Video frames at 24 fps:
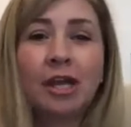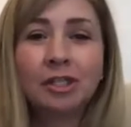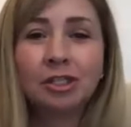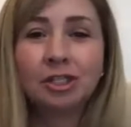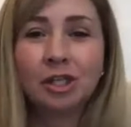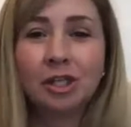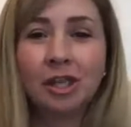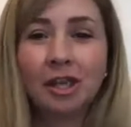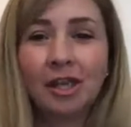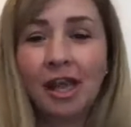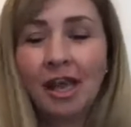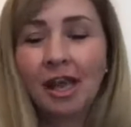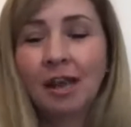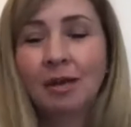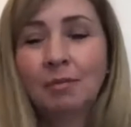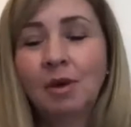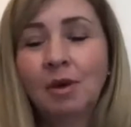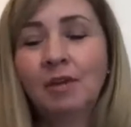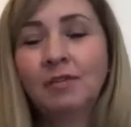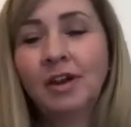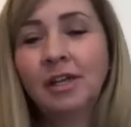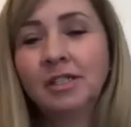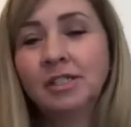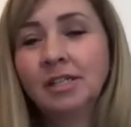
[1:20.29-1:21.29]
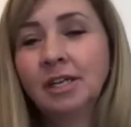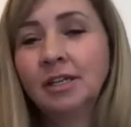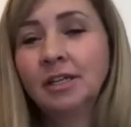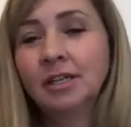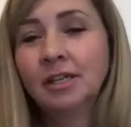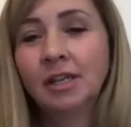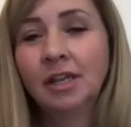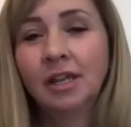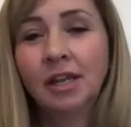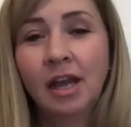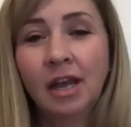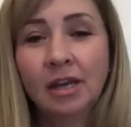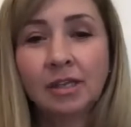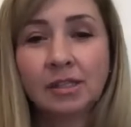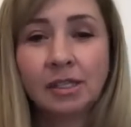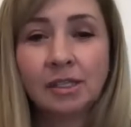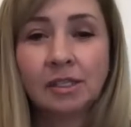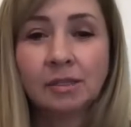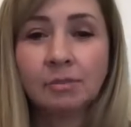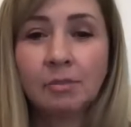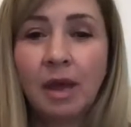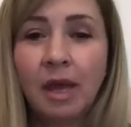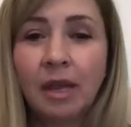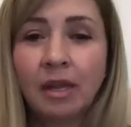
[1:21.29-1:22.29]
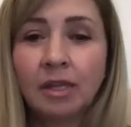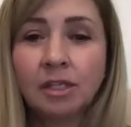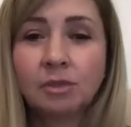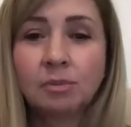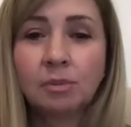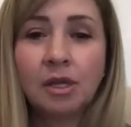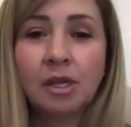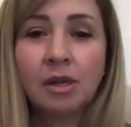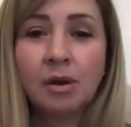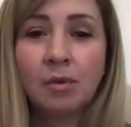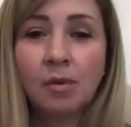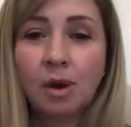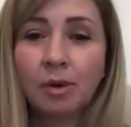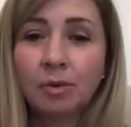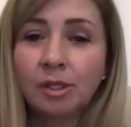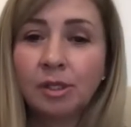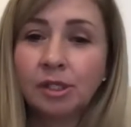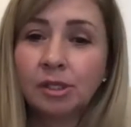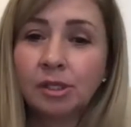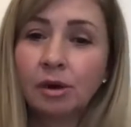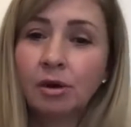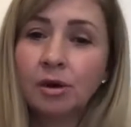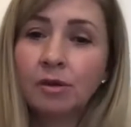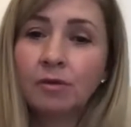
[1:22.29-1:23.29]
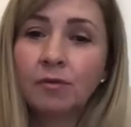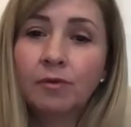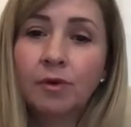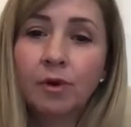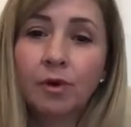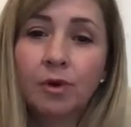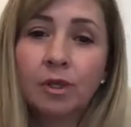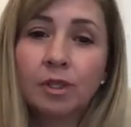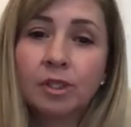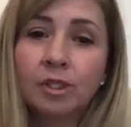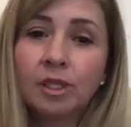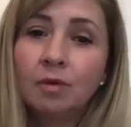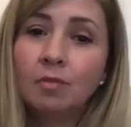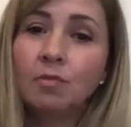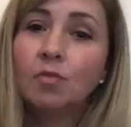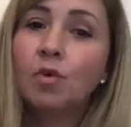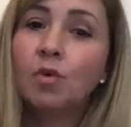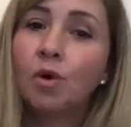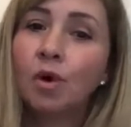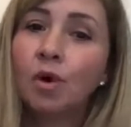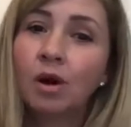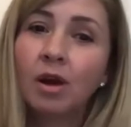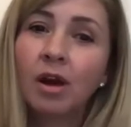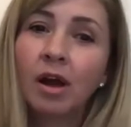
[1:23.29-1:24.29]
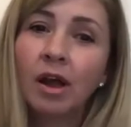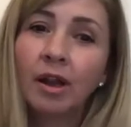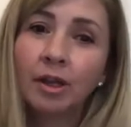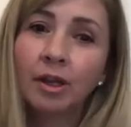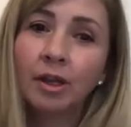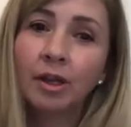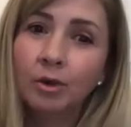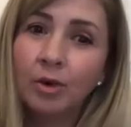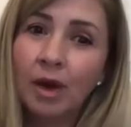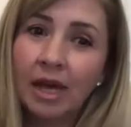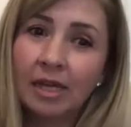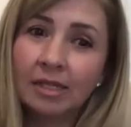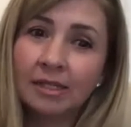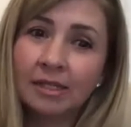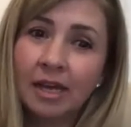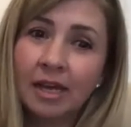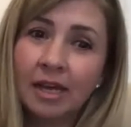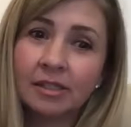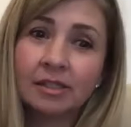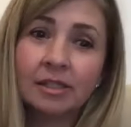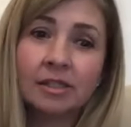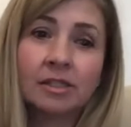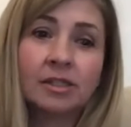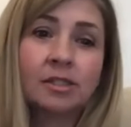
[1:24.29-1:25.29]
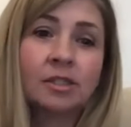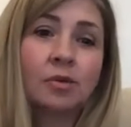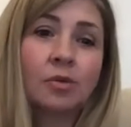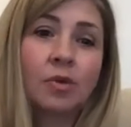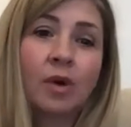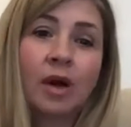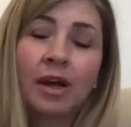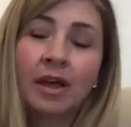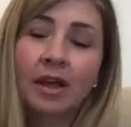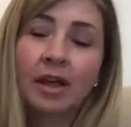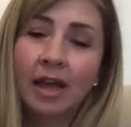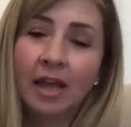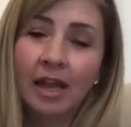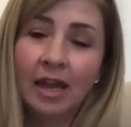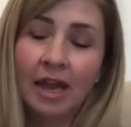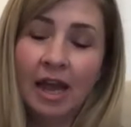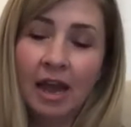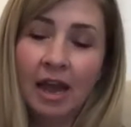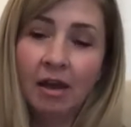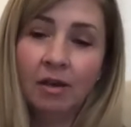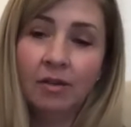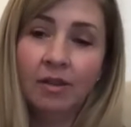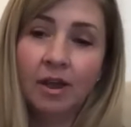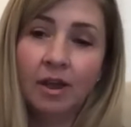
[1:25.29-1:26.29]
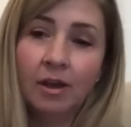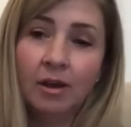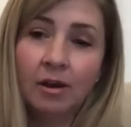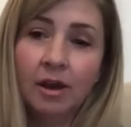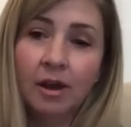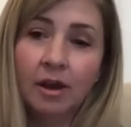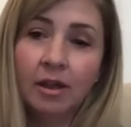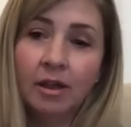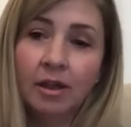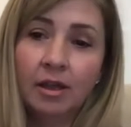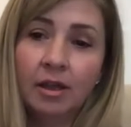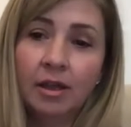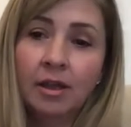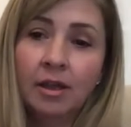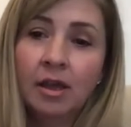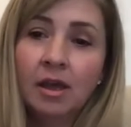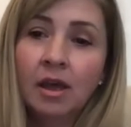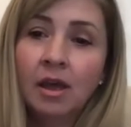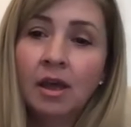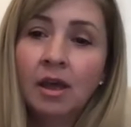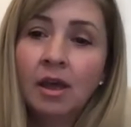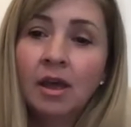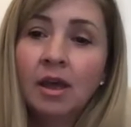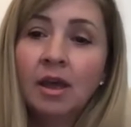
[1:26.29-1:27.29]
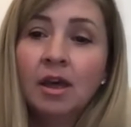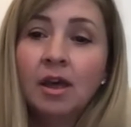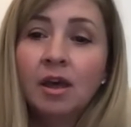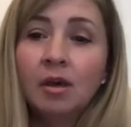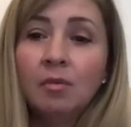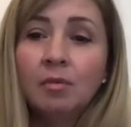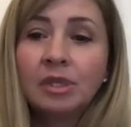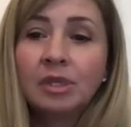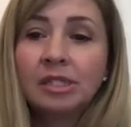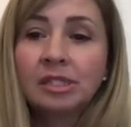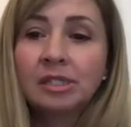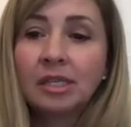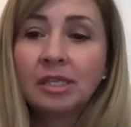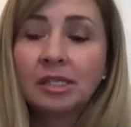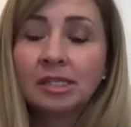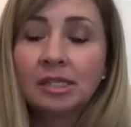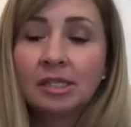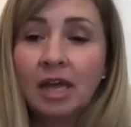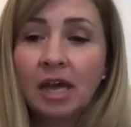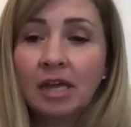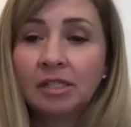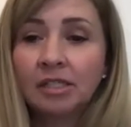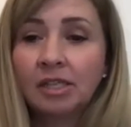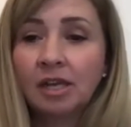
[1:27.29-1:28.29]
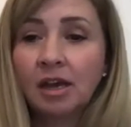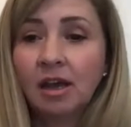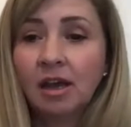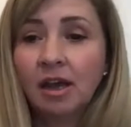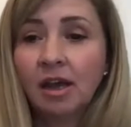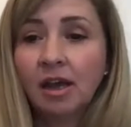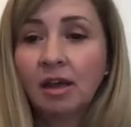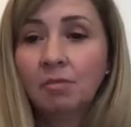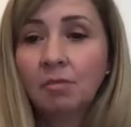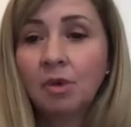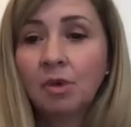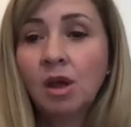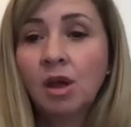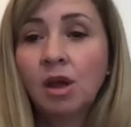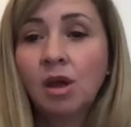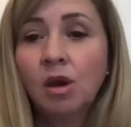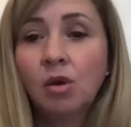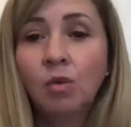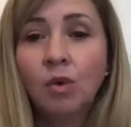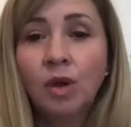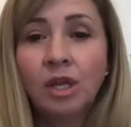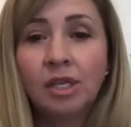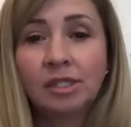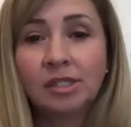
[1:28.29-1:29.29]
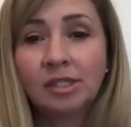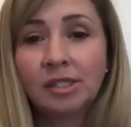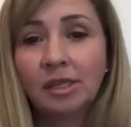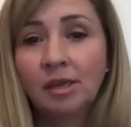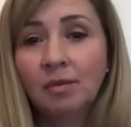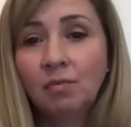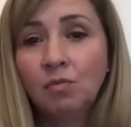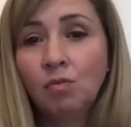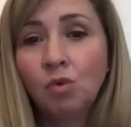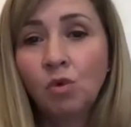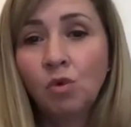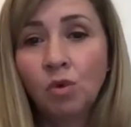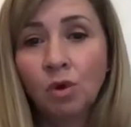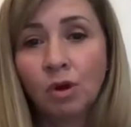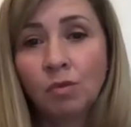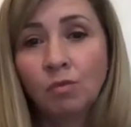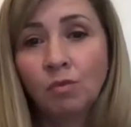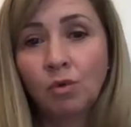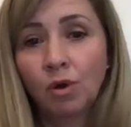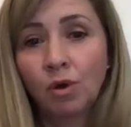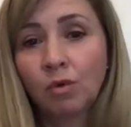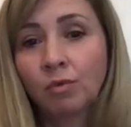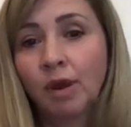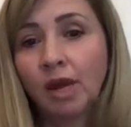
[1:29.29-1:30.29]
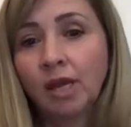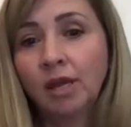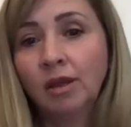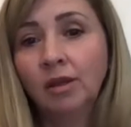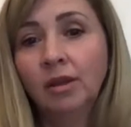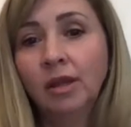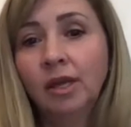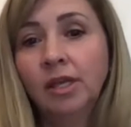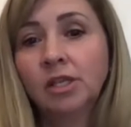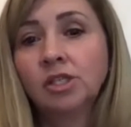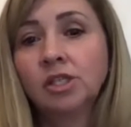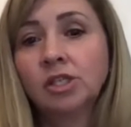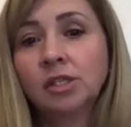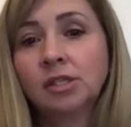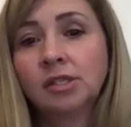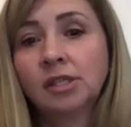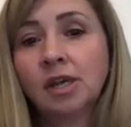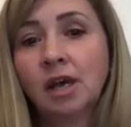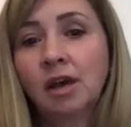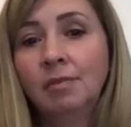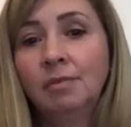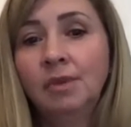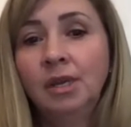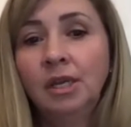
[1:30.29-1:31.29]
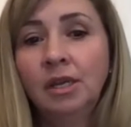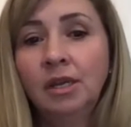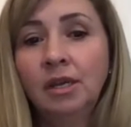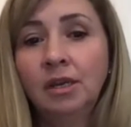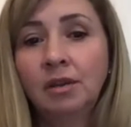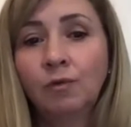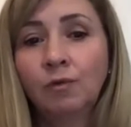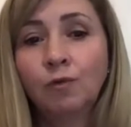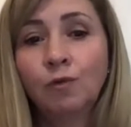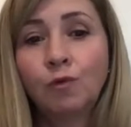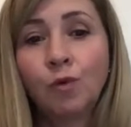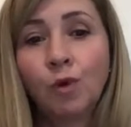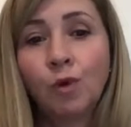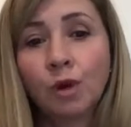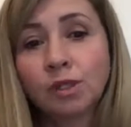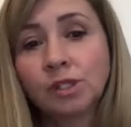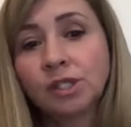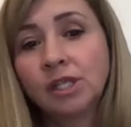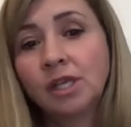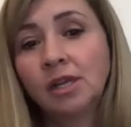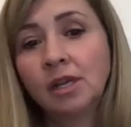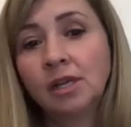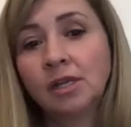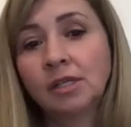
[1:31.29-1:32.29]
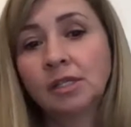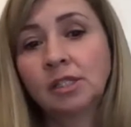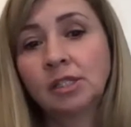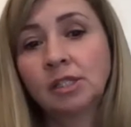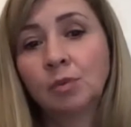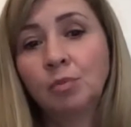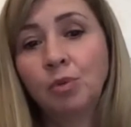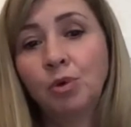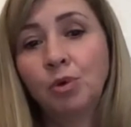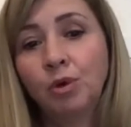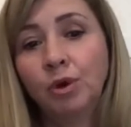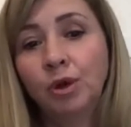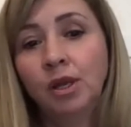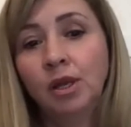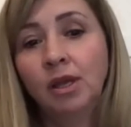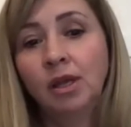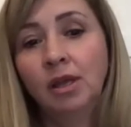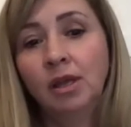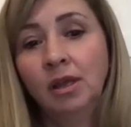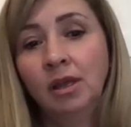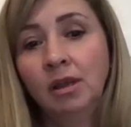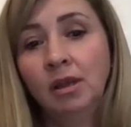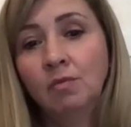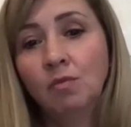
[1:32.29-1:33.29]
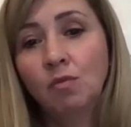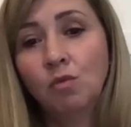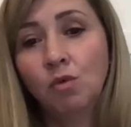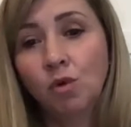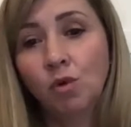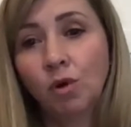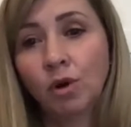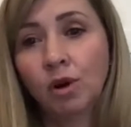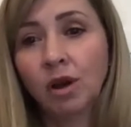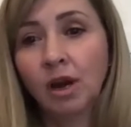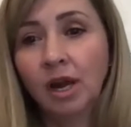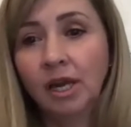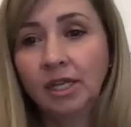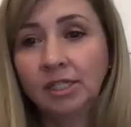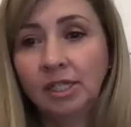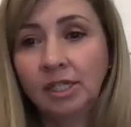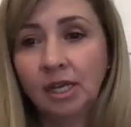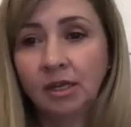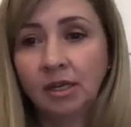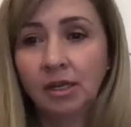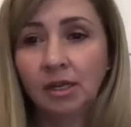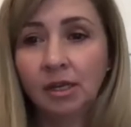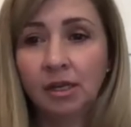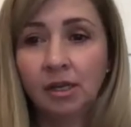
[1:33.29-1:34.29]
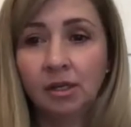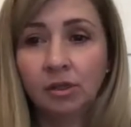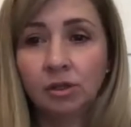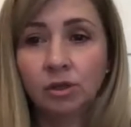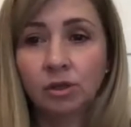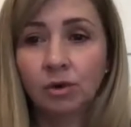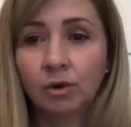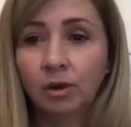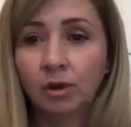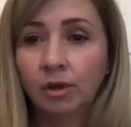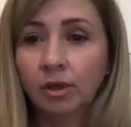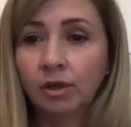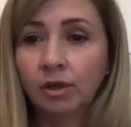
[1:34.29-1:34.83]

the game of identity and access management, where we started focusing more on who has access to what and how they got it. But since that time, we see more and more regulations coming in, forcing us to put in more identity controls,